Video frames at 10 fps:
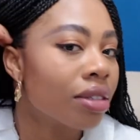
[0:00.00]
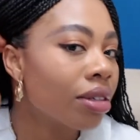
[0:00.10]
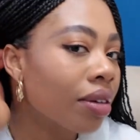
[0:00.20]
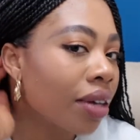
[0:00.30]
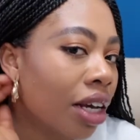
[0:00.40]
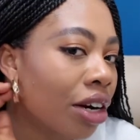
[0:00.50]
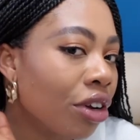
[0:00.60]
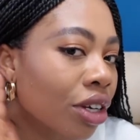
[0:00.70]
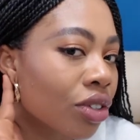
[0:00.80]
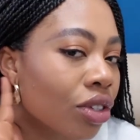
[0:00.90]
So
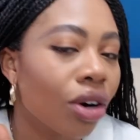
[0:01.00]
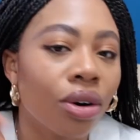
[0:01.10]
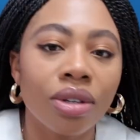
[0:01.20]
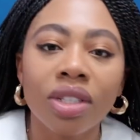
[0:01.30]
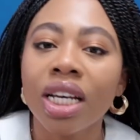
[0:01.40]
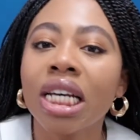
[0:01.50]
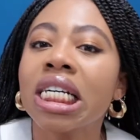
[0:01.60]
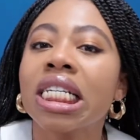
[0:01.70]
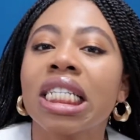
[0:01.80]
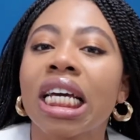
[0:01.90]
earring is gold,
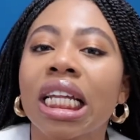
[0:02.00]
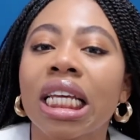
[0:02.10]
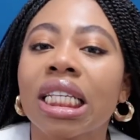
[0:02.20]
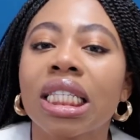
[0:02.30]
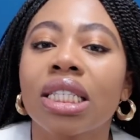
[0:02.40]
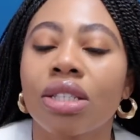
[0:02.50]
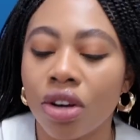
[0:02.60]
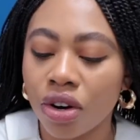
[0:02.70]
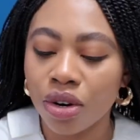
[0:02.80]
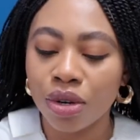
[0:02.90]
necklace is
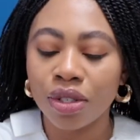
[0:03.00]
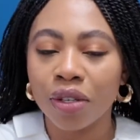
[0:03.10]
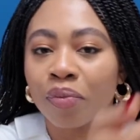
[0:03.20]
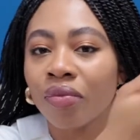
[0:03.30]
gold,